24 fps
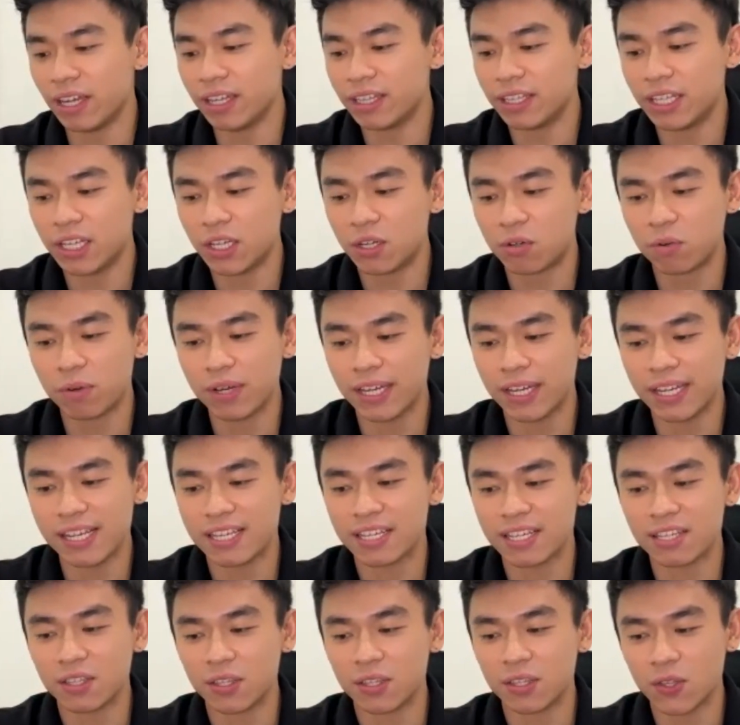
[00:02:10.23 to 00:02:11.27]
A degree
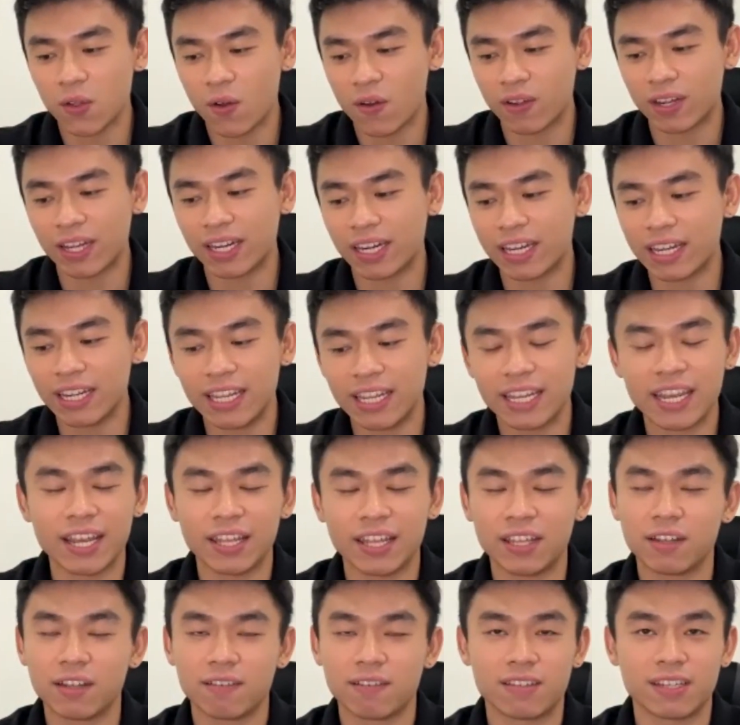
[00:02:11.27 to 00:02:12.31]
is not an
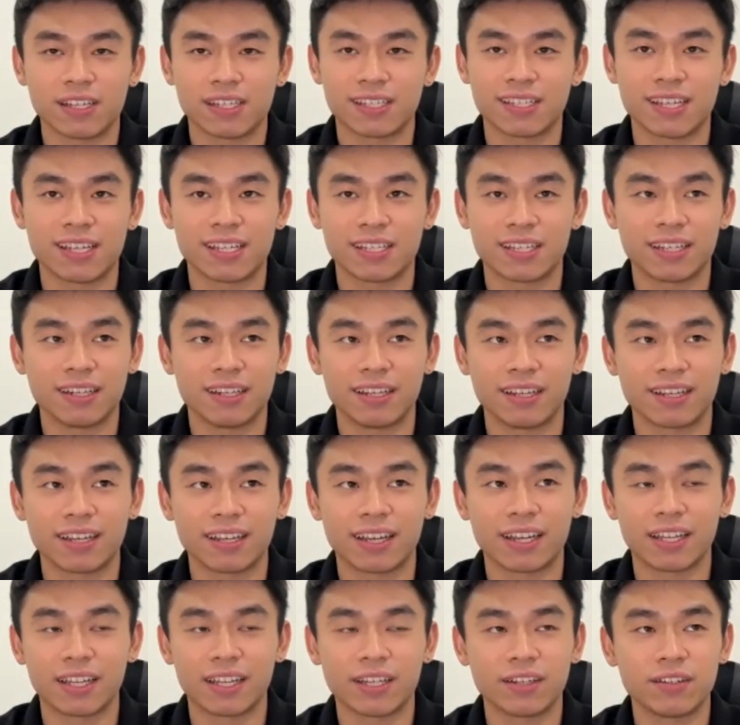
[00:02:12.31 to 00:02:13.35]
indicator of success. And like
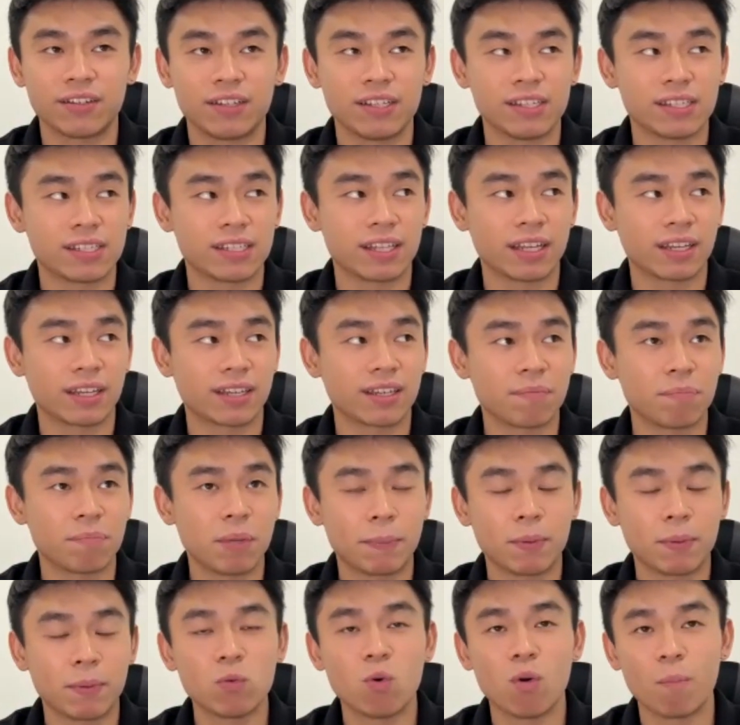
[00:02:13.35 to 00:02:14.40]
I can tell you this, like
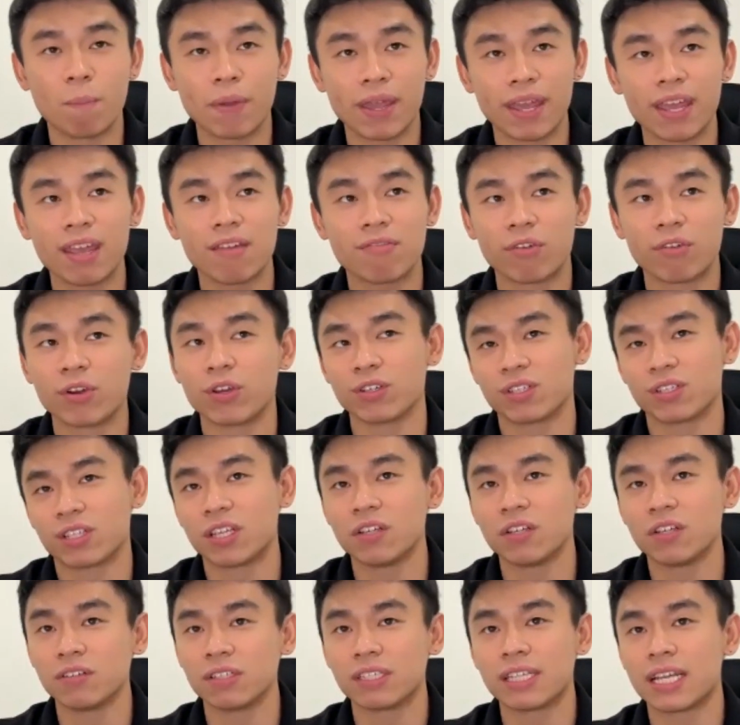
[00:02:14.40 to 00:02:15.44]
people will pay for your
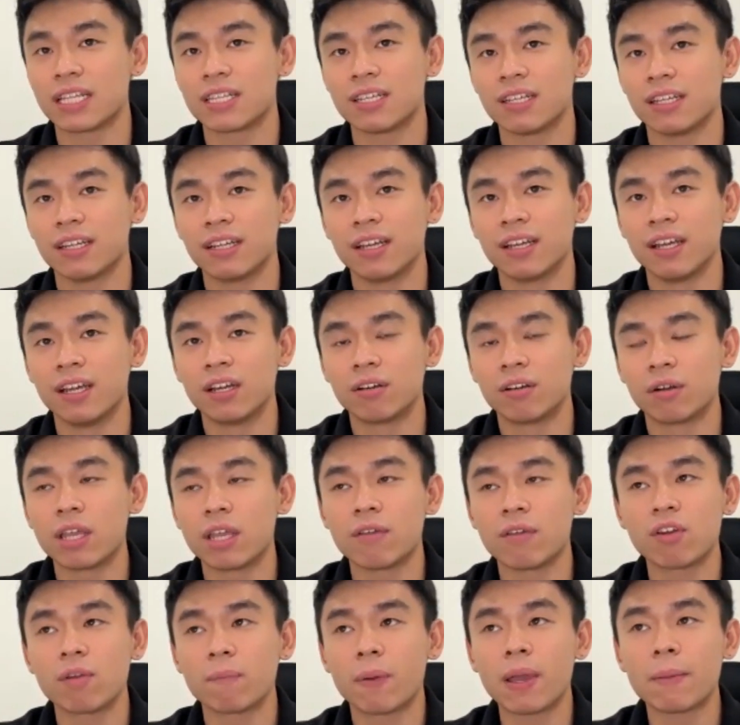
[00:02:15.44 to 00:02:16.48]
skills. That's it. Right? You
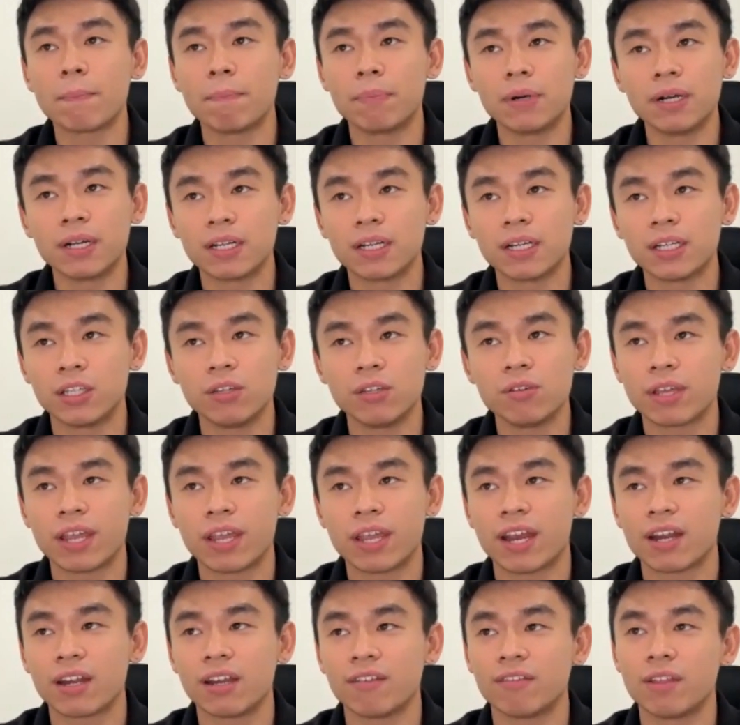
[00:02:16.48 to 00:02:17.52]
want to buy a burger, do you
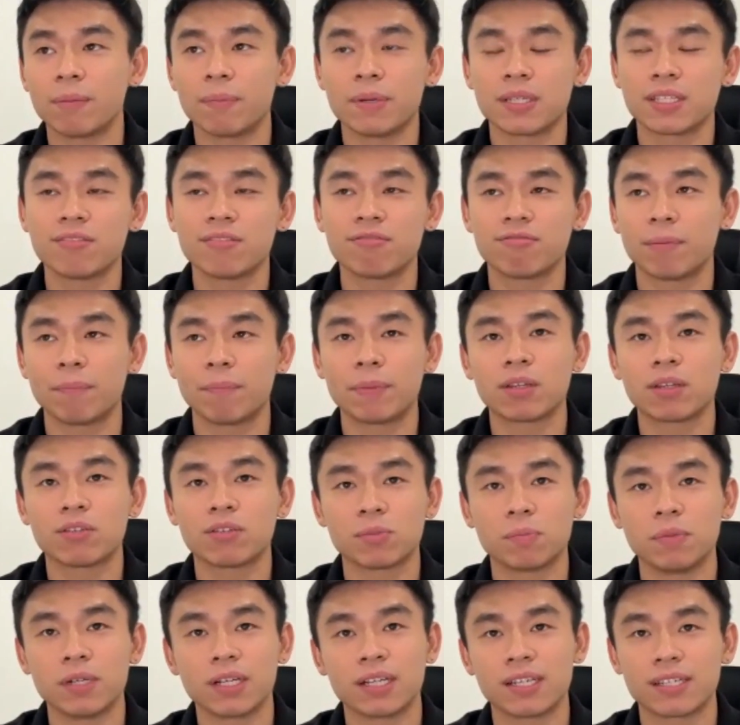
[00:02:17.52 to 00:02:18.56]
care if the person flipping those
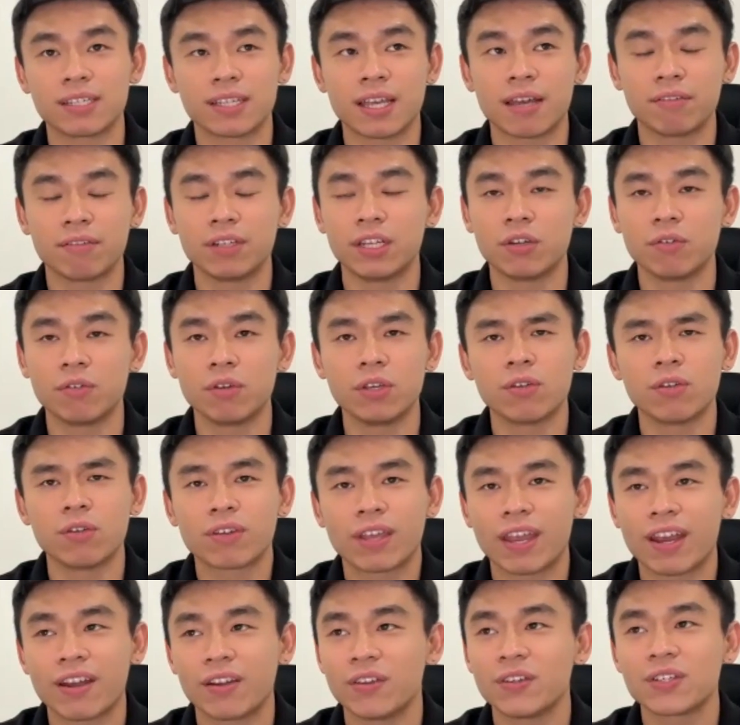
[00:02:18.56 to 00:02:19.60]
burgers have a degree? You don't
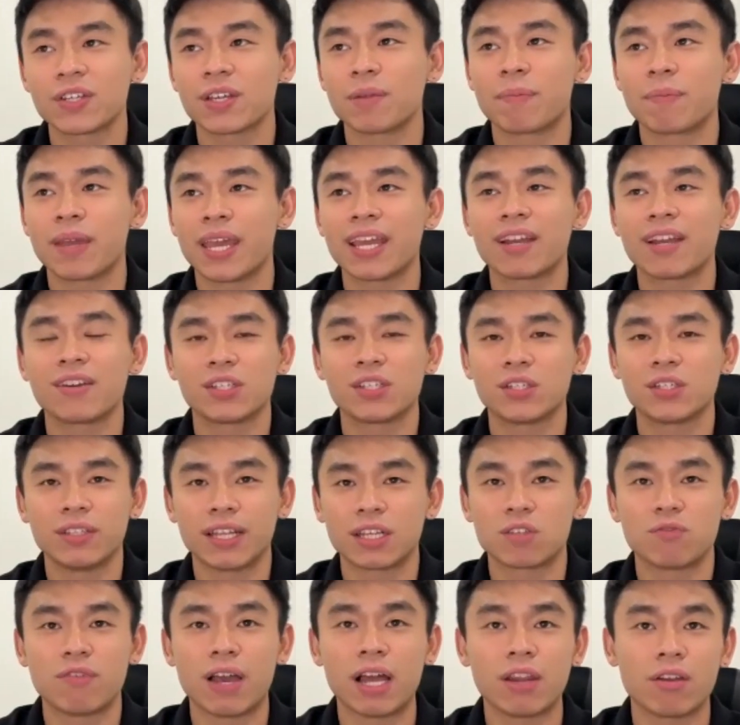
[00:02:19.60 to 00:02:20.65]
care. You're just gonna pay because
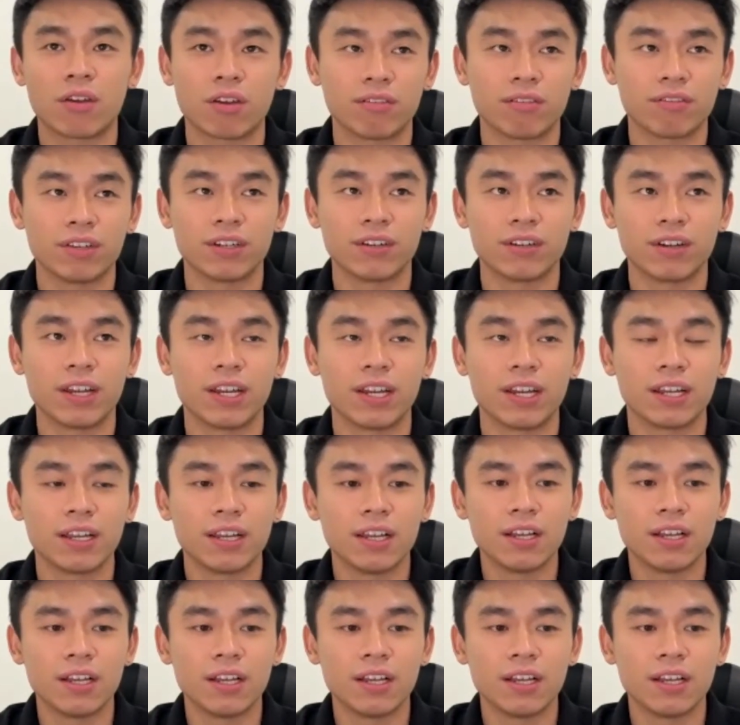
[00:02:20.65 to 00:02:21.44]
there's value out of it, right?